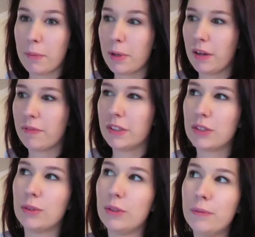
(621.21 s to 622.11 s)
Aubrey off at
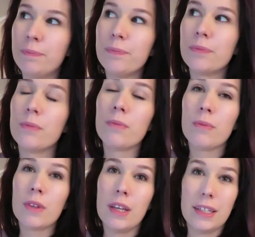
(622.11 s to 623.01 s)
school?
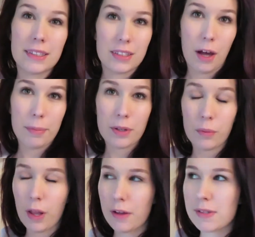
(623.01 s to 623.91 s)
It stopped
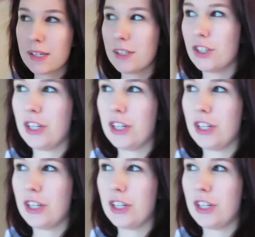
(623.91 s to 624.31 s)
while I was at the